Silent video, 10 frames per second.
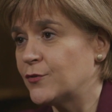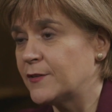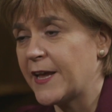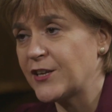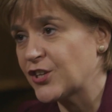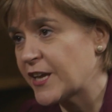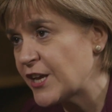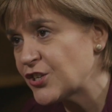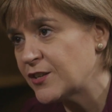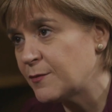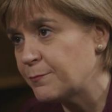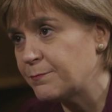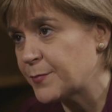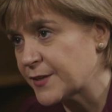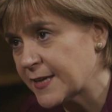on education in
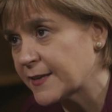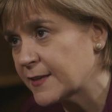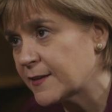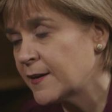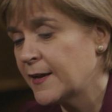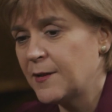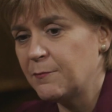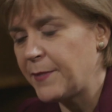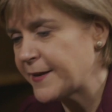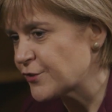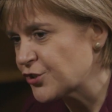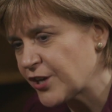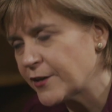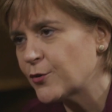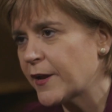particular, mm. better
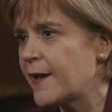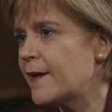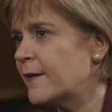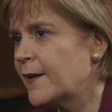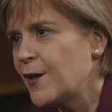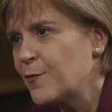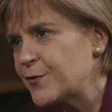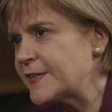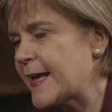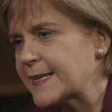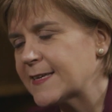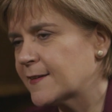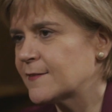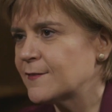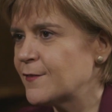childcare,
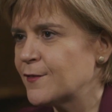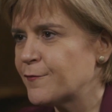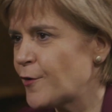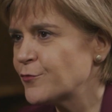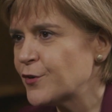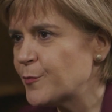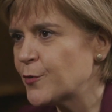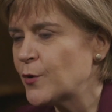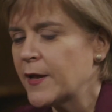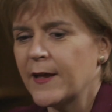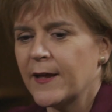protecting the vulnerable.